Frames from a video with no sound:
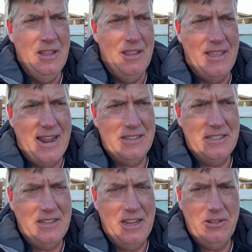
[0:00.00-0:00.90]
that is
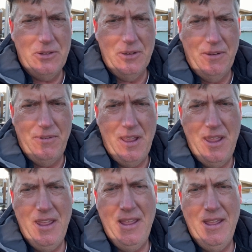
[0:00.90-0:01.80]
the danger of
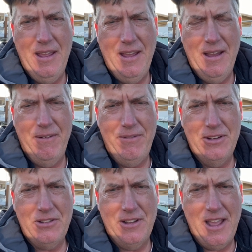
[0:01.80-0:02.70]

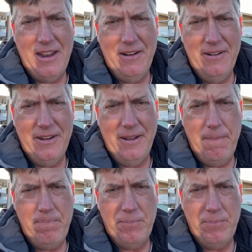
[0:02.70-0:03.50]
fishing that area.